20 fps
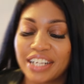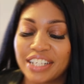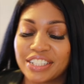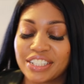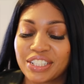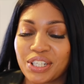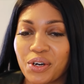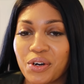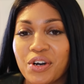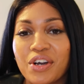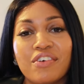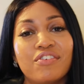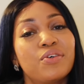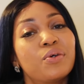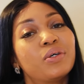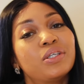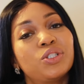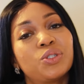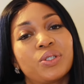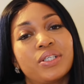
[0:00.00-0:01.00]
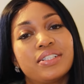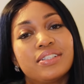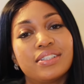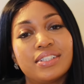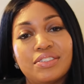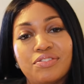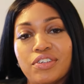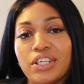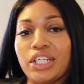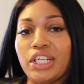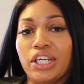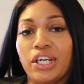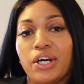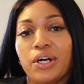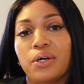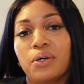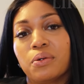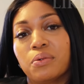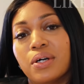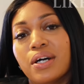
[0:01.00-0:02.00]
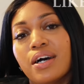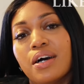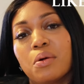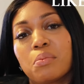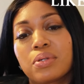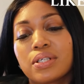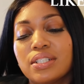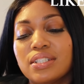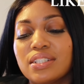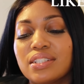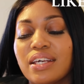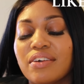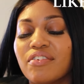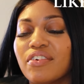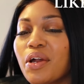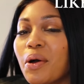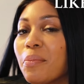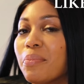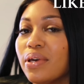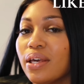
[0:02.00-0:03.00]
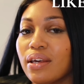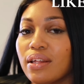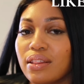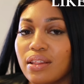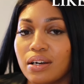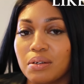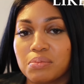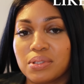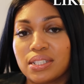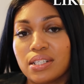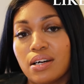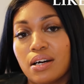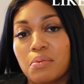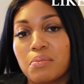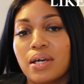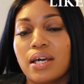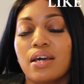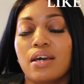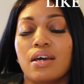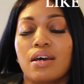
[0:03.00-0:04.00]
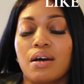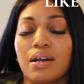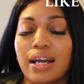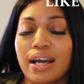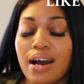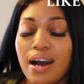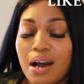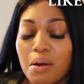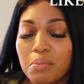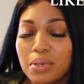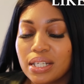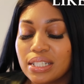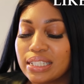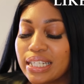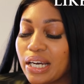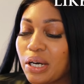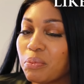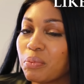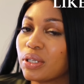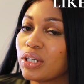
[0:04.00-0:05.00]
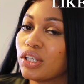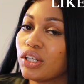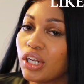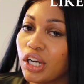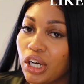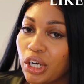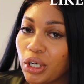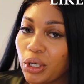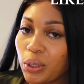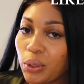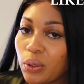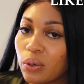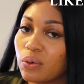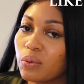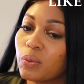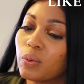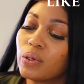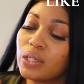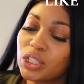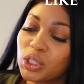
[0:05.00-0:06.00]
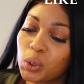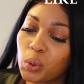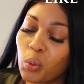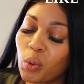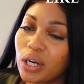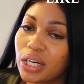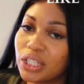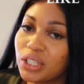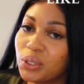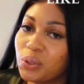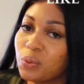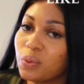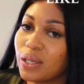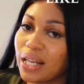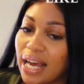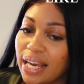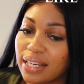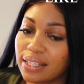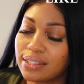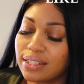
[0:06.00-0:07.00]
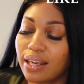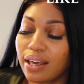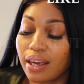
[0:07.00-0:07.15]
So if you enjoyed this video, please give it a big thumbs up. Comment down below which one you liked